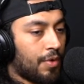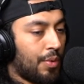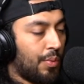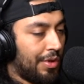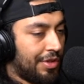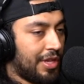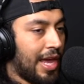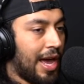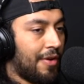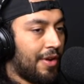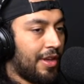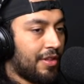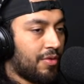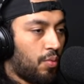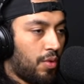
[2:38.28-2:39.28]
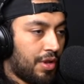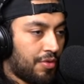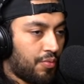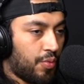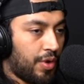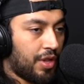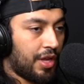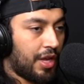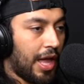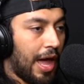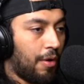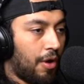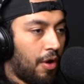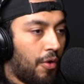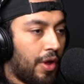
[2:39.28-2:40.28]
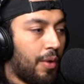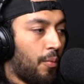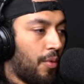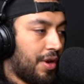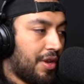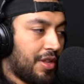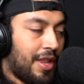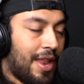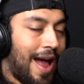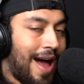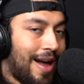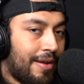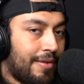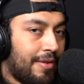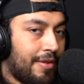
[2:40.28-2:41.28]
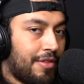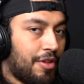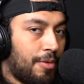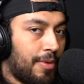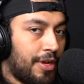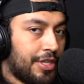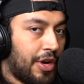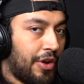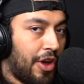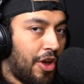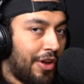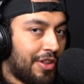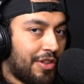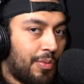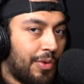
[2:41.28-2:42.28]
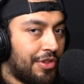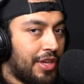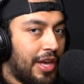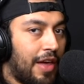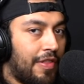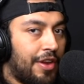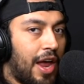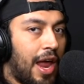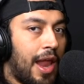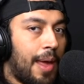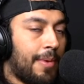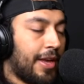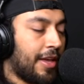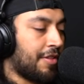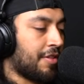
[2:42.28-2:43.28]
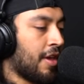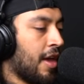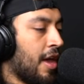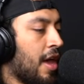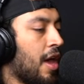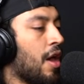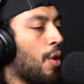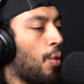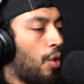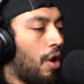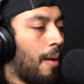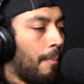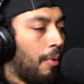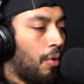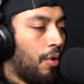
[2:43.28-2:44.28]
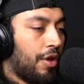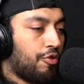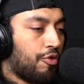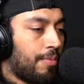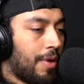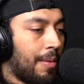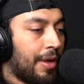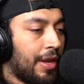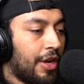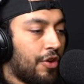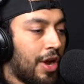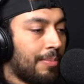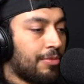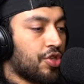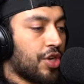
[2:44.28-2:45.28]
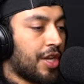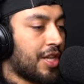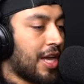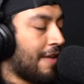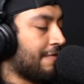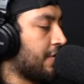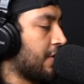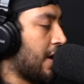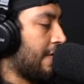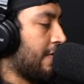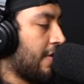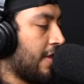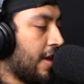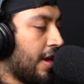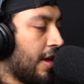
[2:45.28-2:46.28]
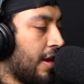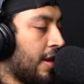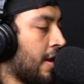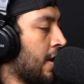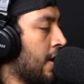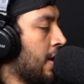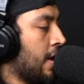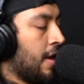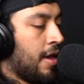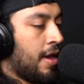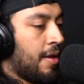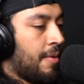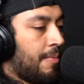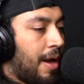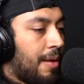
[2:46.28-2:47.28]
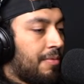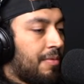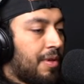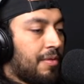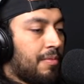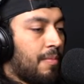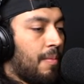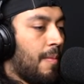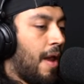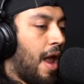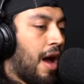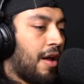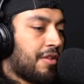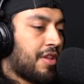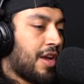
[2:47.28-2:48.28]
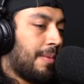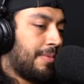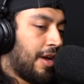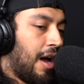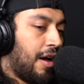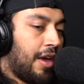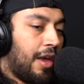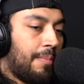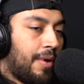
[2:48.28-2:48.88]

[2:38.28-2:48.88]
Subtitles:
We'll see how it is. One's really outgoing, one's not so much outgoing. So we'll see how the dynamic is. We're all boys. We're probably going to grab drinks after and everything and probably nonstop talking.